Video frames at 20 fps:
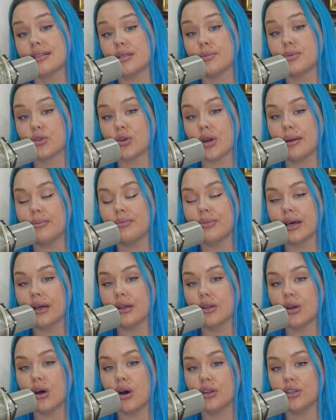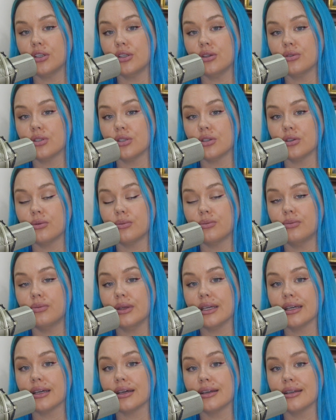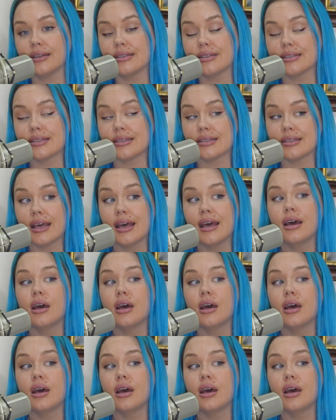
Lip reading: subscribe bell on YouTube because